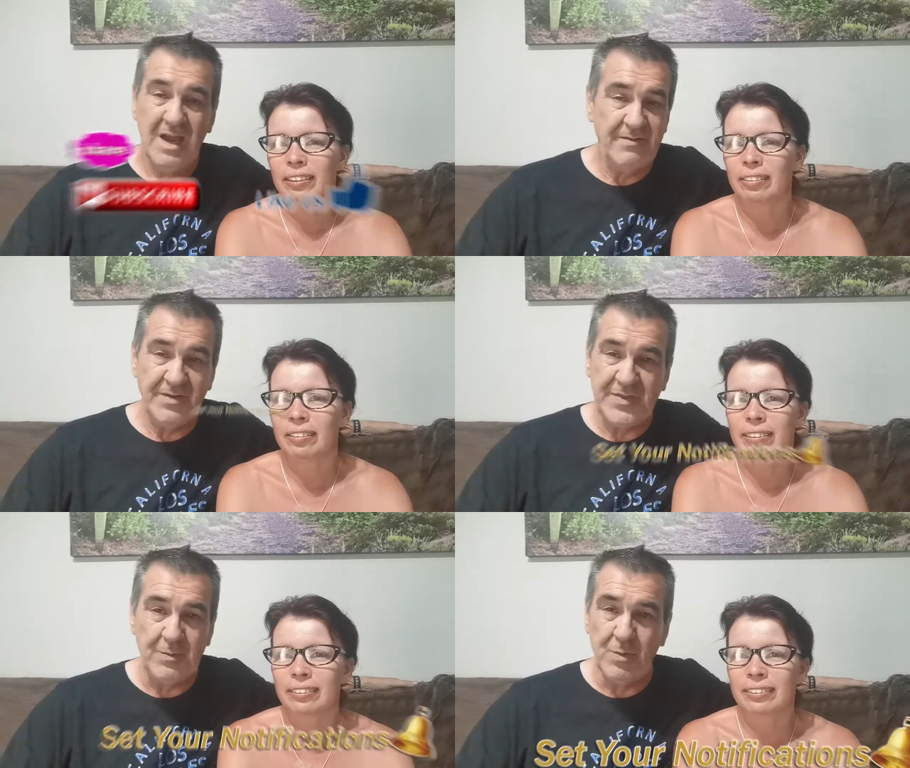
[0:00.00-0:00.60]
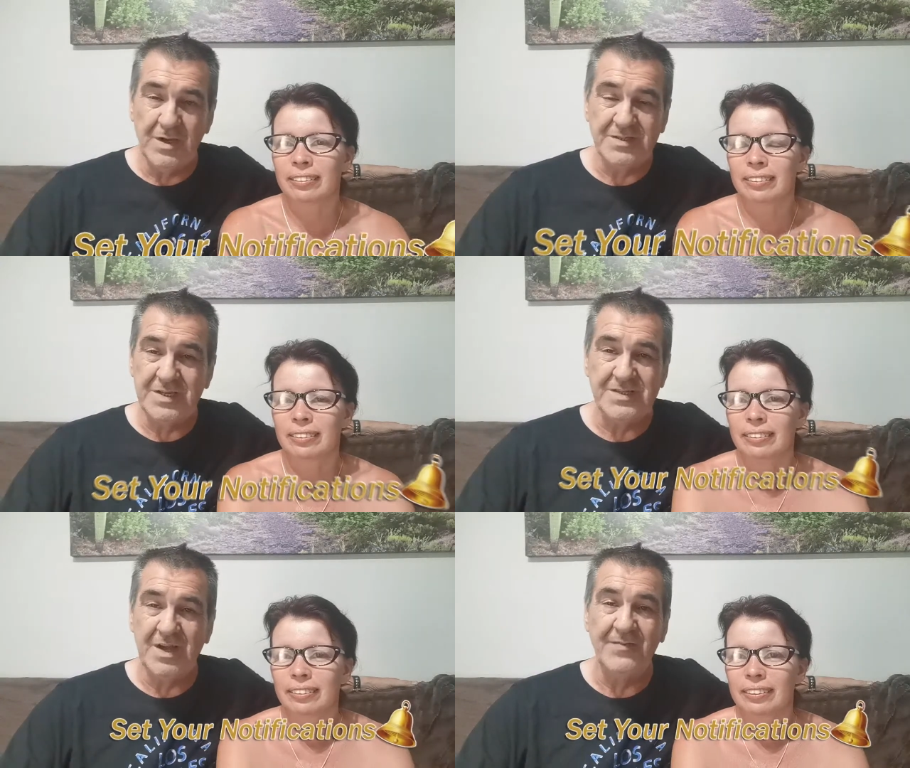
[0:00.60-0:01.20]
Speaker 1: Everything works
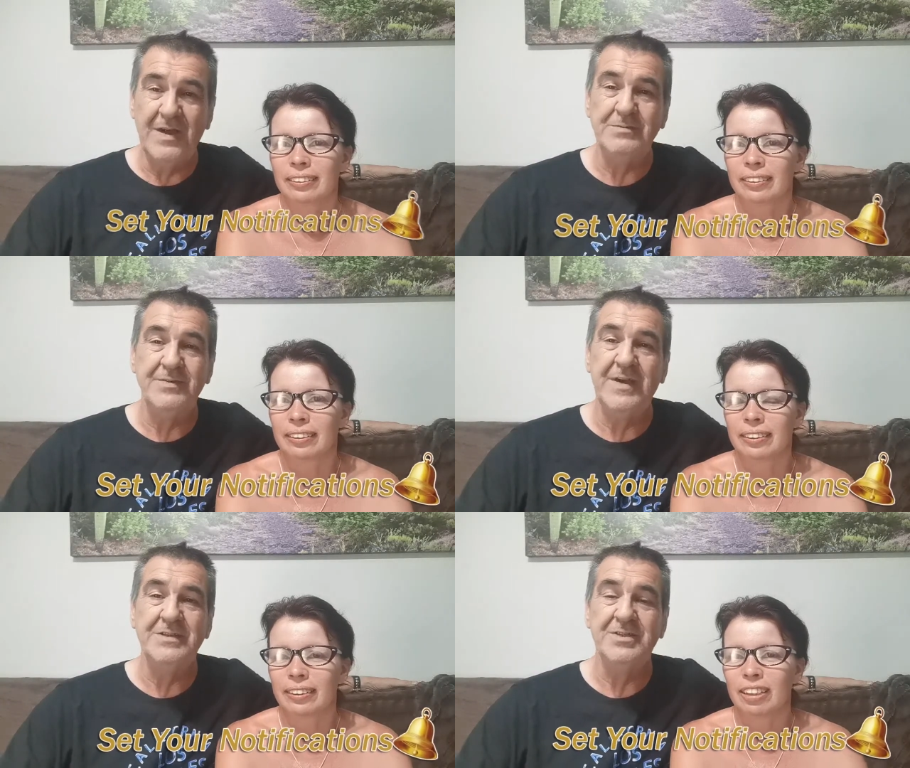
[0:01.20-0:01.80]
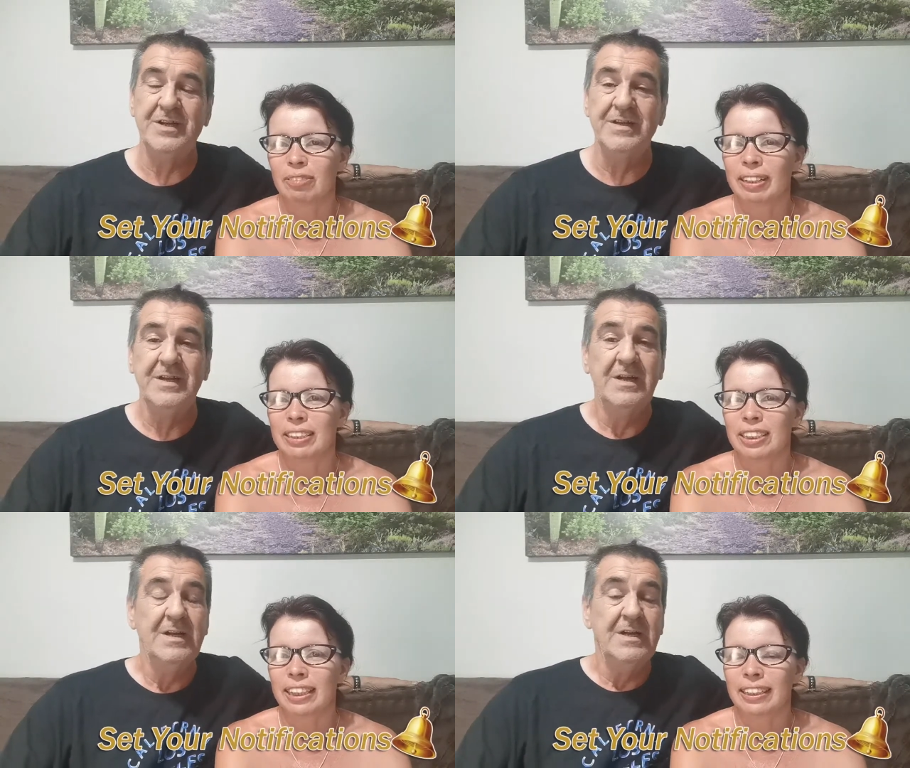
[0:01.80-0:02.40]
itself out eventually.
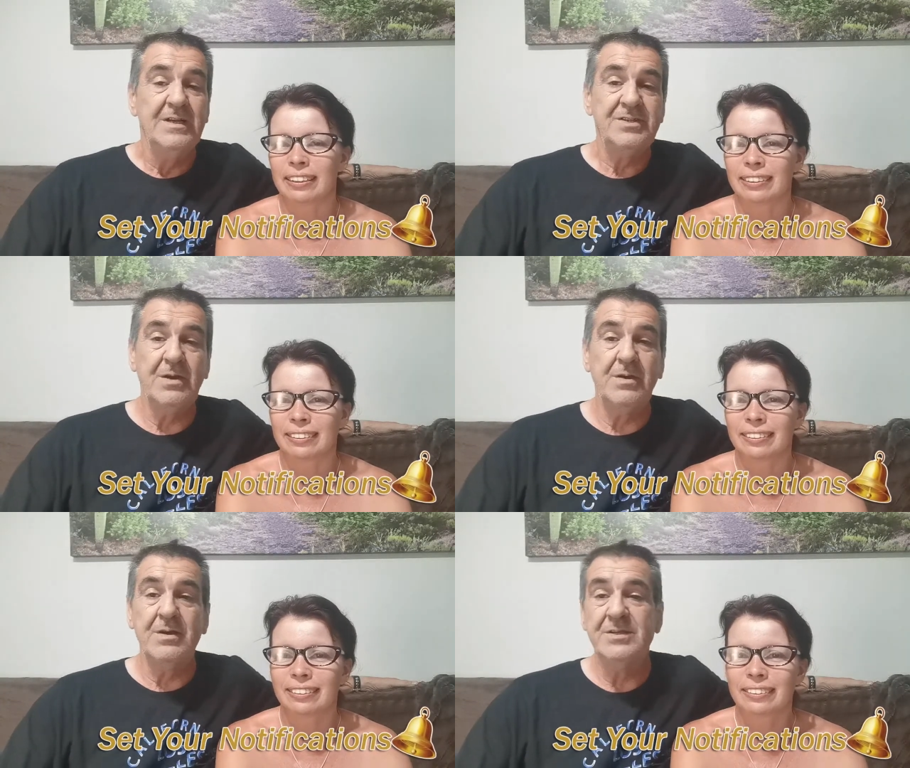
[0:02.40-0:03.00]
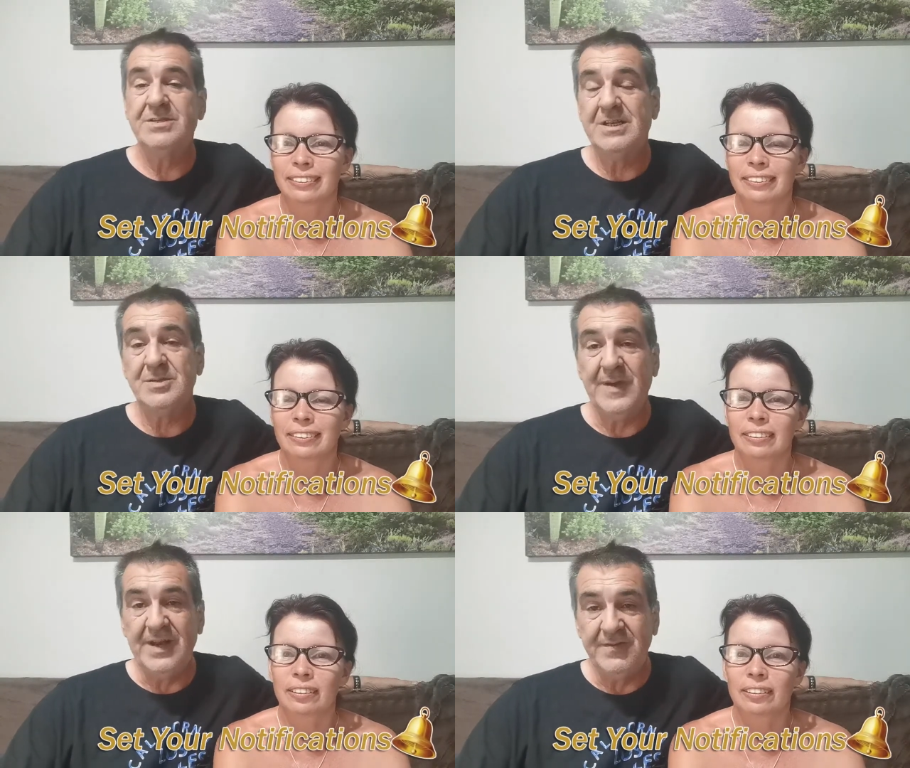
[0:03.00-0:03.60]
Eventually. So, guys, that's
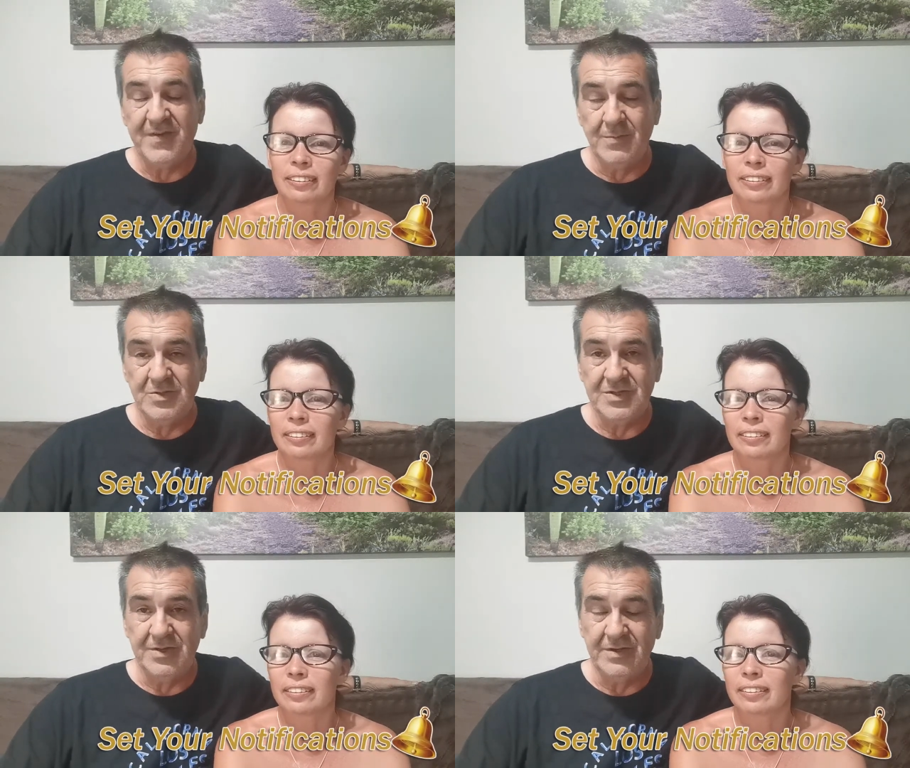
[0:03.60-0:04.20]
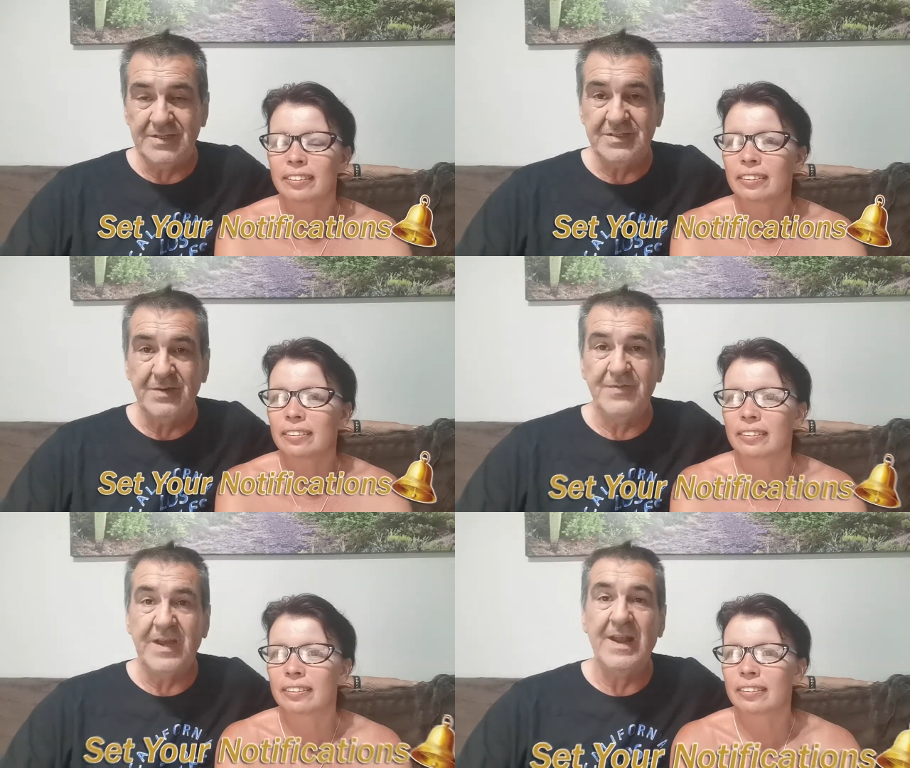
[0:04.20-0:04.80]
about it from us tonight.
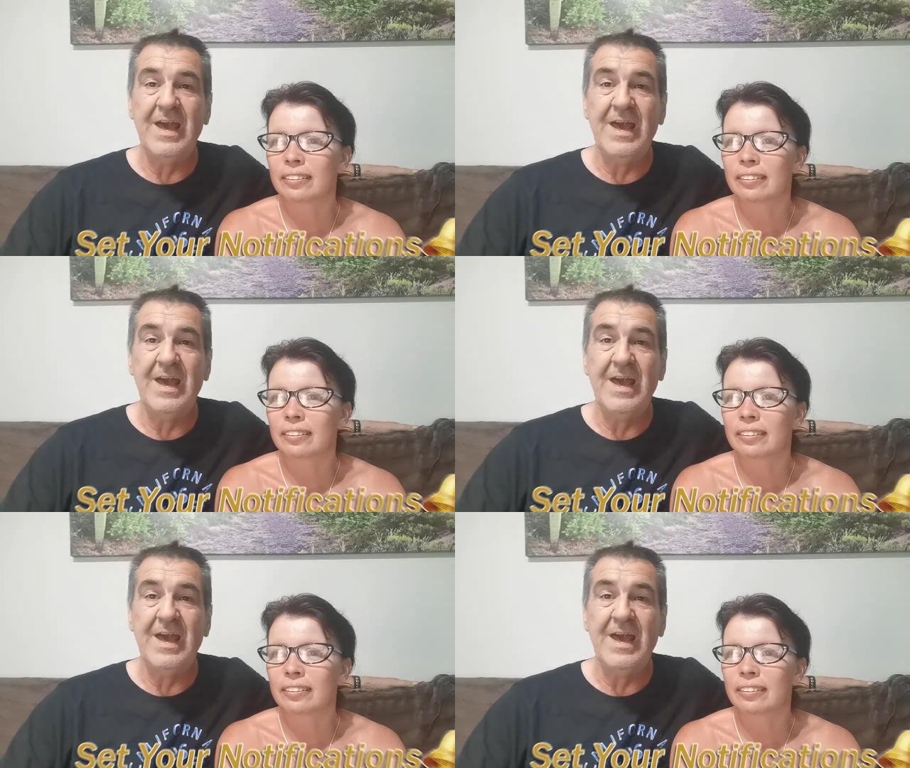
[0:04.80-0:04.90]
Don't forget